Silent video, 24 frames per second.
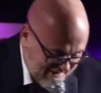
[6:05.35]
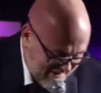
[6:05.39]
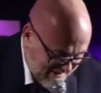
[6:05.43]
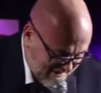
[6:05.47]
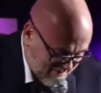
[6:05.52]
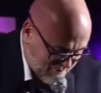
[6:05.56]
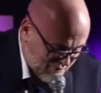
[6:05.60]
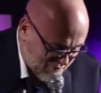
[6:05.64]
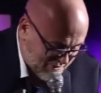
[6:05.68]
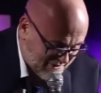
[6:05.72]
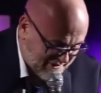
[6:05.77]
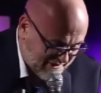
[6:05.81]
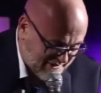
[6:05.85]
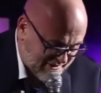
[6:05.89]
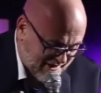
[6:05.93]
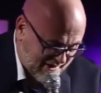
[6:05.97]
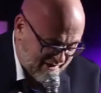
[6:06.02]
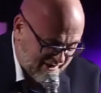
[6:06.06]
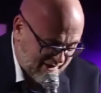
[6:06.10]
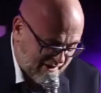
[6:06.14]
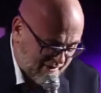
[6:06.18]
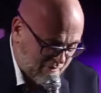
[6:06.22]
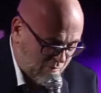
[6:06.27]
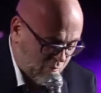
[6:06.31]
and puts his
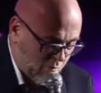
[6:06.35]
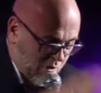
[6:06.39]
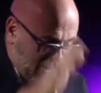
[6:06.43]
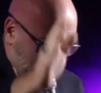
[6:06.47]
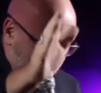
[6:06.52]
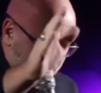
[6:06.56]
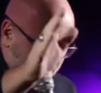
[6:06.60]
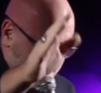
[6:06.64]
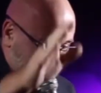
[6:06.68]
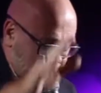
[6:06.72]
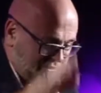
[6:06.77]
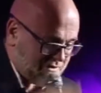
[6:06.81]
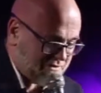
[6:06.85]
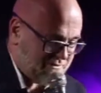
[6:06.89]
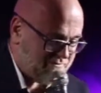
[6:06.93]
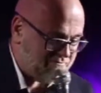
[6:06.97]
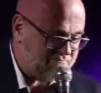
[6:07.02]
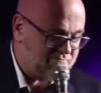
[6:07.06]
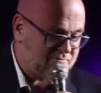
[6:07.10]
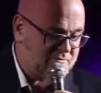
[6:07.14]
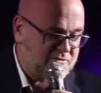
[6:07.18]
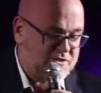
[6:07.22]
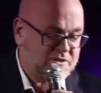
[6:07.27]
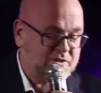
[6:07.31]
head down and walks.
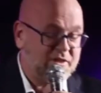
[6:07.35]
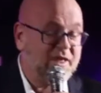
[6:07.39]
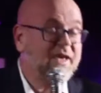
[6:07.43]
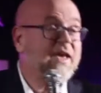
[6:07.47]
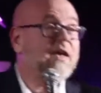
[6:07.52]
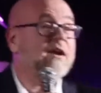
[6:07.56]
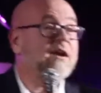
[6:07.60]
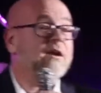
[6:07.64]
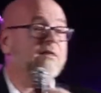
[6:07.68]
So they get